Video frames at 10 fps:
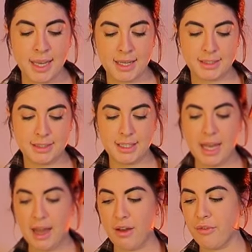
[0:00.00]
handy to
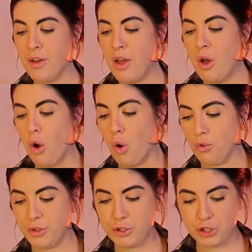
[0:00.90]
have
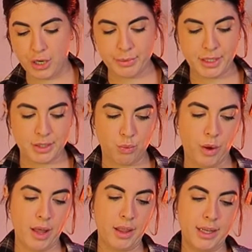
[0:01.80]
on the straps as
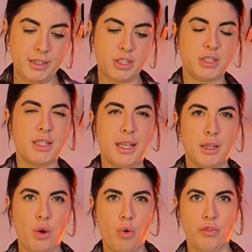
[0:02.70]
well and it doesn't like
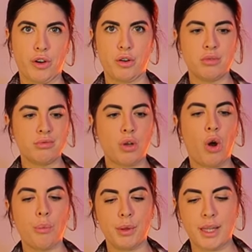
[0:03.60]
over
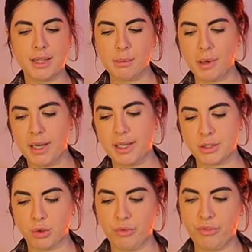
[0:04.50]
complicate the bag I
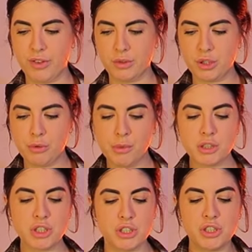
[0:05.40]
don't feel too
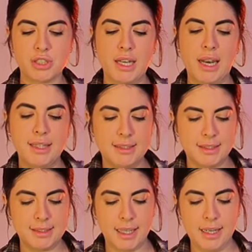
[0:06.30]
much it's just a nice
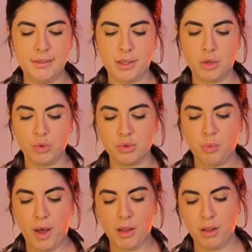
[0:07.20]
design that goes
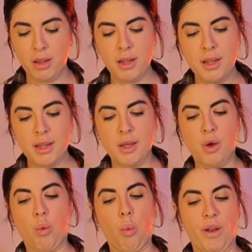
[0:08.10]
well
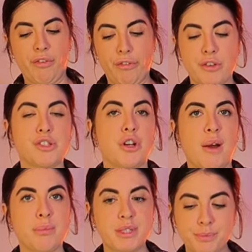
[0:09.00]
with the
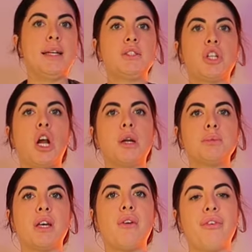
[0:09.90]
straps in
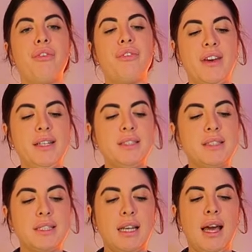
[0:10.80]
terms of
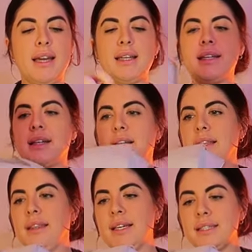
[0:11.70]
fit like
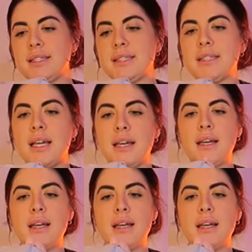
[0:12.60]
this